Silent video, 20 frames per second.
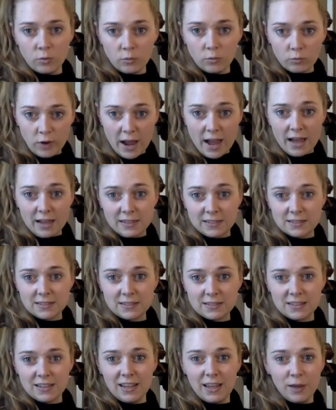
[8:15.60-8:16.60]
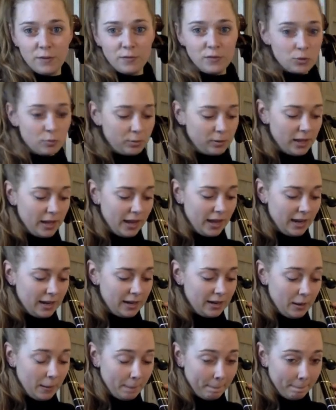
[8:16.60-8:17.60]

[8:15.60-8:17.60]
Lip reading: Rest. If you played,